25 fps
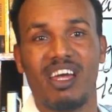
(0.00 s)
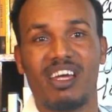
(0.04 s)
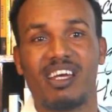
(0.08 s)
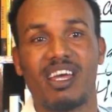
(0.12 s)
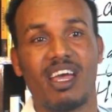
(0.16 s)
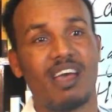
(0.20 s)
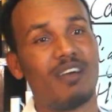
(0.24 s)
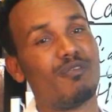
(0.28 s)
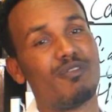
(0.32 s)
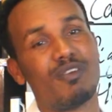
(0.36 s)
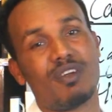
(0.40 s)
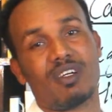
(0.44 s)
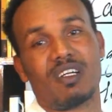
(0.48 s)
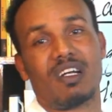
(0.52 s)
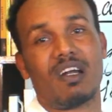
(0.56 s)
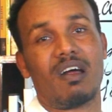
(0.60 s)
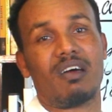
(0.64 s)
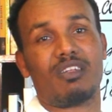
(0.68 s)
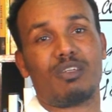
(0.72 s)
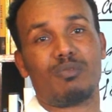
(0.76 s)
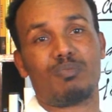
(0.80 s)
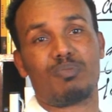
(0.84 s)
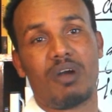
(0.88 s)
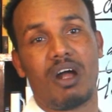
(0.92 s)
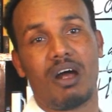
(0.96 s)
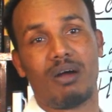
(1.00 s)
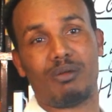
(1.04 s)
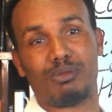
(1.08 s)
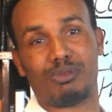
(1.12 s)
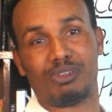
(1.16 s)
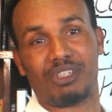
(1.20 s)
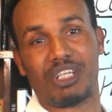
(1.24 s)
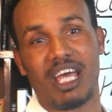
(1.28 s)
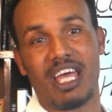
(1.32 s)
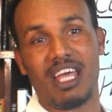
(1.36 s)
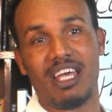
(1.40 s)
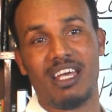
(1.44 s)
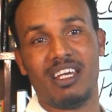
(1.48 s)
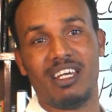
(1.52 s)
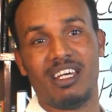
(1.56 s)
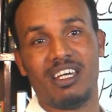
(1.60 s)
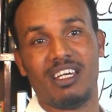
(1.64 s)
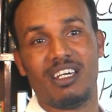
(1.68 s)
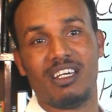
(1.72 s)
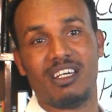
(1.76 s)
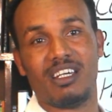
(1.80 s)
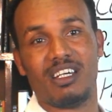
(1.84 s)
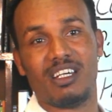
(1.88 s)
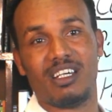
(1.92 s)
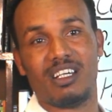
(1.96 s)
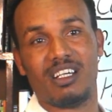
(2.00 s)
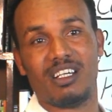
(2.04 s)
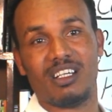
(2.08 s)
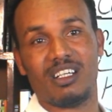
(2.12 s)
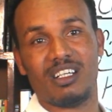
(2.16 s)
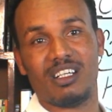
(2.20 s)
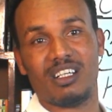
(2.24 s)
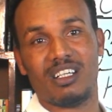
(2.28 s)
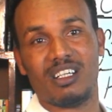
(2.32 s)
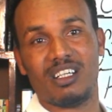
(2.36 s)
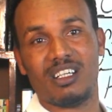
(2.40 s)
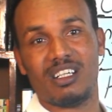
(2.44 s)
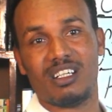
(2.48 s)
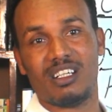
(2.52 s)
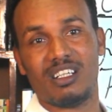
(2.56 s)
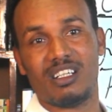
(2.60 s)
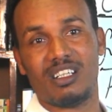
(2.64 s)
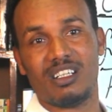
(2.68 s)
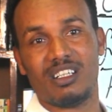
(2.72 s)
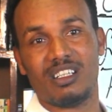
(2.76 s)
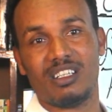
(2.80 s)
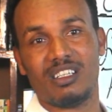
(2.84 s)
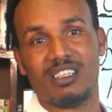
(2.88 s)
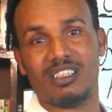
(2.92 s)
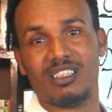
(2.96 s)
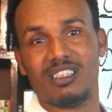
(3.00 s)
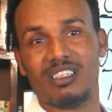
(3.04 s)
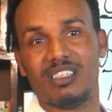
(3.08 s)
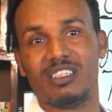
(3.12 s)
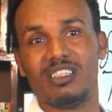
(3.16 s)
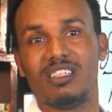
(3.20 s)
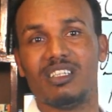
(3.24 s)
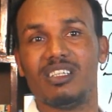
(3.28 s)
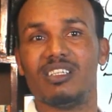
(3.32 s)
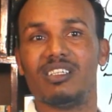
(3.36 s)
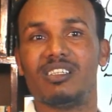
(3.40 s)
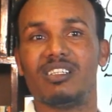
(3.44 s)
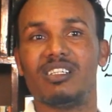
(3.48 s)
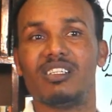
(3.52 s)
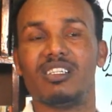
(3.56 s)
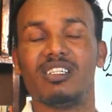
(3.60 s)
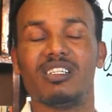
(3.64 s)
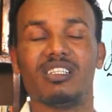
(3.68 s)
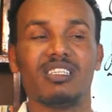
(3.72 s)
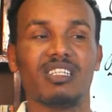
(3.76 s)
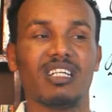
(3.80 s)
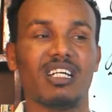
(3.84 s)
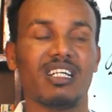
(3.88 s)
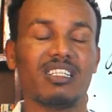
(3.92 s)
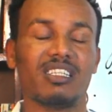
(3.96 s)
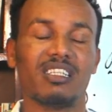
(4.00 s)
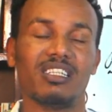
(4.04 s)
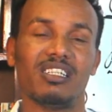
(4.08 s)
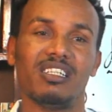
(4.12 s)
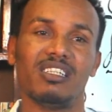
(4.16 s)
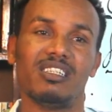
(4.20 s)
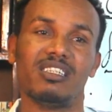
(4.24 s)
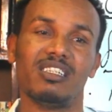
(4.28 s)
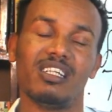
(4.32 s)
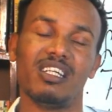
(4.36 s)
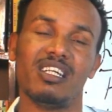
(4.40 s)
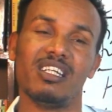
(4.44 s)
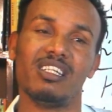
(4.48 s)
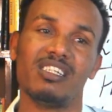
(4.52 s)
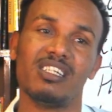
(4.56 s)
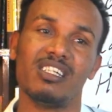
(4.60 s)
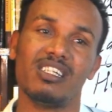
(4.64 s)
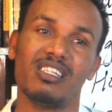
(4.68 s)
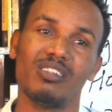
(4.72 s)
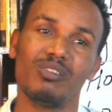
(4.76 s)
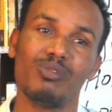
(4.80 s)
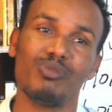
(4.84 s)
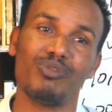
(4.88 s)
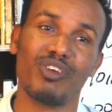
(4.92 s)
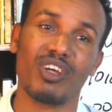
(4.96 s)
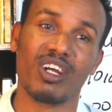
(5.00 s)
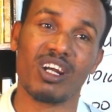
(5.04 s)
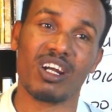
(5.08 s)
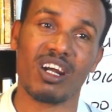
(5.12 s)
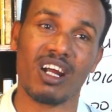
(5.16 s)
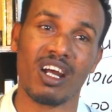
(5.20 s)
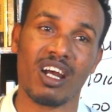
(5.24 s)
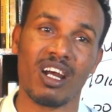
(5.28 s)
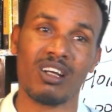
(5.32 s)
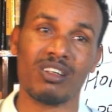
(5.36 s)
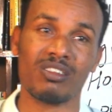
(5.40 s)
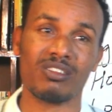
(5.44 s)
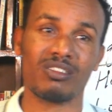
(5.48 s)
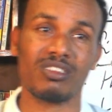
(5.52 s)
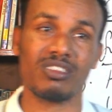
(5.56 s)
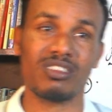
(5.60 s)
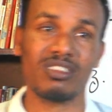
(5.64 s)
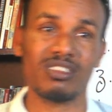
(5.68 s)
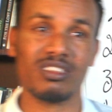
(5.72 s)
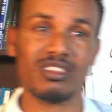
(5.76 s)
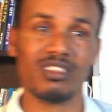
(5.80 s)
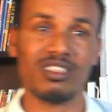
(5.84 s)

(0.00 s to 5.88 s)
I can't figure out the problem. Say? I can't figure out the Do you think that it's easy to figure out,